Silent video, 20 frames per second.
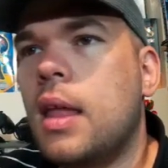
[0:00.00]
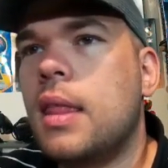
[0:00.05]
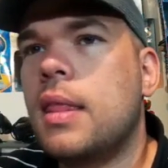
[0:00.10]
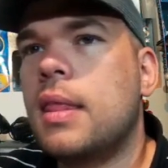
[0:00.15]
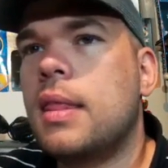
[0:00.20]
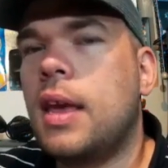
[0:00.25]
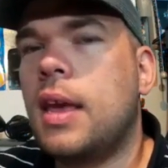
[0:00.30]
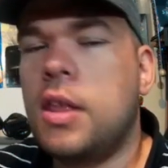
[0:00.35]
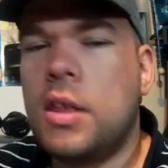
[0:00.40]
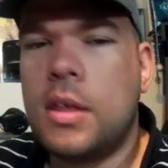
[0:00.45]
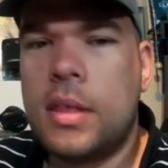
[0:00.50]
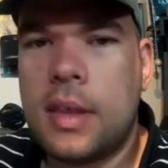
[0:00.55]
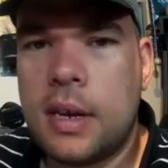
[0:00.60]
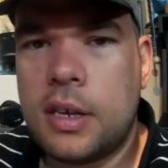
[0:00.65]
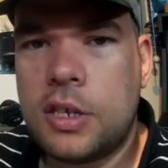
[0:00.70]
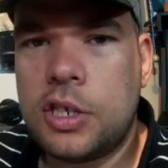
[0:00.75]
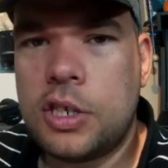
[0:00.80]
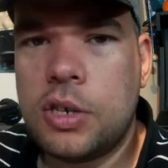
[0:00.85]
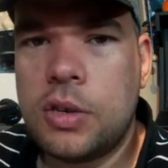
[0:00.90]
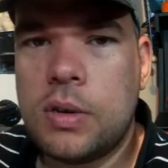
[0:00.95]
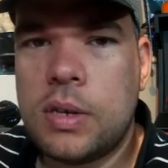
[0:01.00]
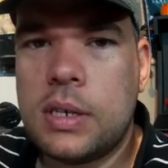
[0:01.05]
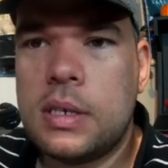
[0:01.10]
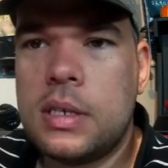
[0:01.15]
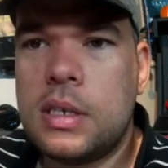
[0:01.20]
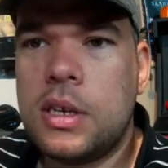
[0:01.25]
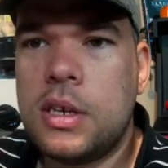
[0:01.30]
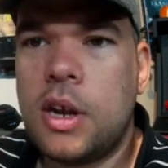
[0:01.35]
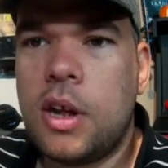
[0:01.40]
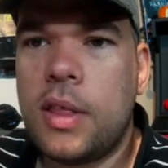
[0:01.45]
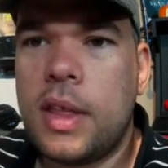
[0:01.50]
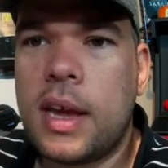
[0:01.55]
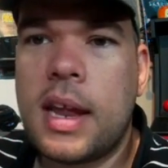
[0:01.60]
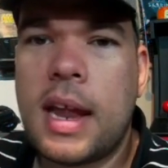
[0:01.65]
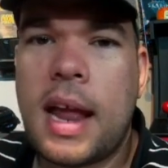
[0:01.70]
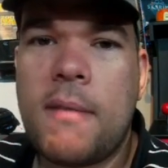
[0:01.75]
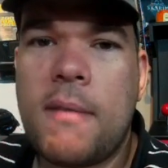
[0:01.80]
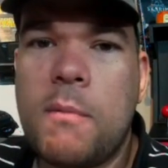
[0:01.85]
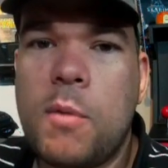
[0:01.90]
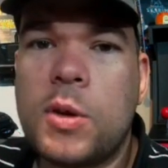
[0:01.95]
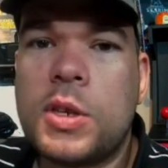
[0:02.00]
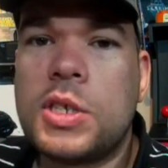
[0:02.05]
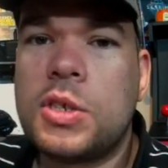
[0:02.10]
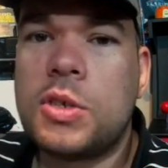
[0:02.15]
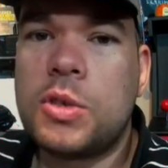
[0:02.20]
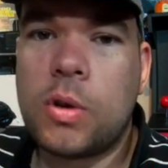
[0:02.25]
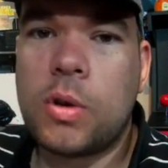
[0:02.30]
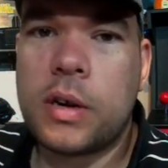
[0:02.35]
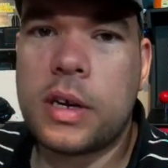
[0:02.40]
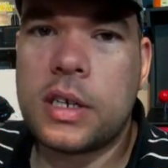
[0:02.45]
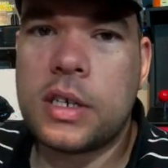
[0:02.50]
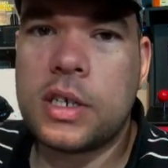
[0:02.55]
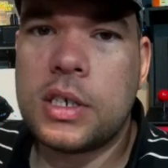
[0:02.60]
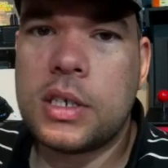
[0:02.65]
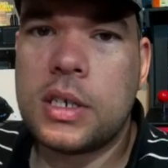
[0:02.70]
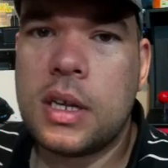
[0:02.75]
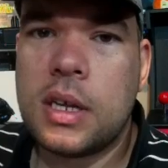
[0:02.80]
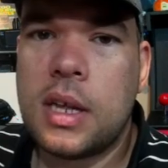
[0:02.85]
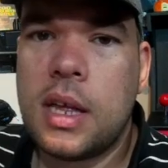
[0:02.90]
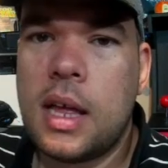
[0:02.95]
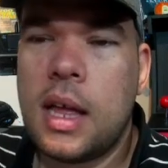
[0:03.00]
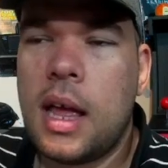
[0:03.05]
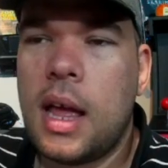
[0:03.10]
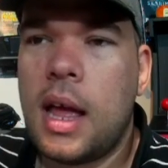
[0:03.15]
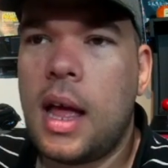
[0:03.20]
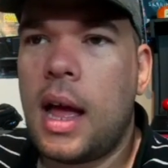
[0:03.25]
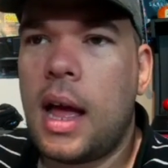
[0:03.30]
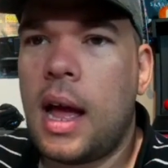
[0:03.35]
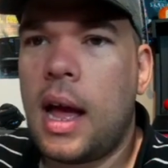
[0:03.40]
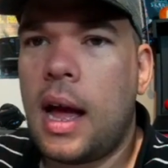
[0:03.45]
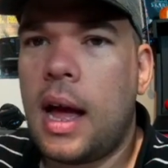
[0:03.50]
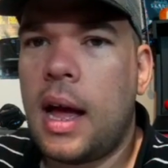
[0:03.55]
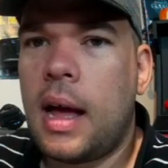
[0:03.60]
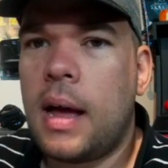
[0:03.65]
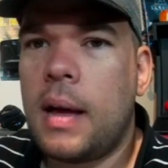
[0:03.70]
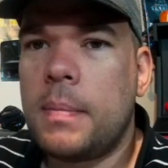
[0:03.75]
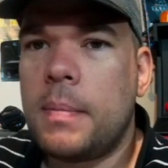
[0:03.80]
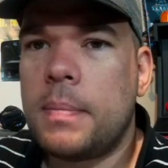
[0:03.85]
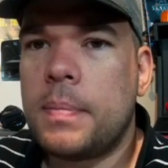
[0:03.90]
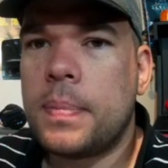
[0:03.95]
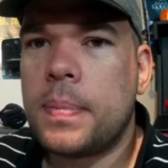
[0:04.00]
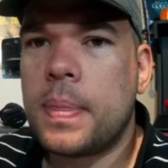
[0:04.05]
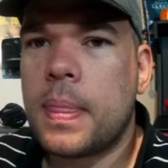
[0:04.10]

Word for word: the other thing too is you know they could have more storage. Um,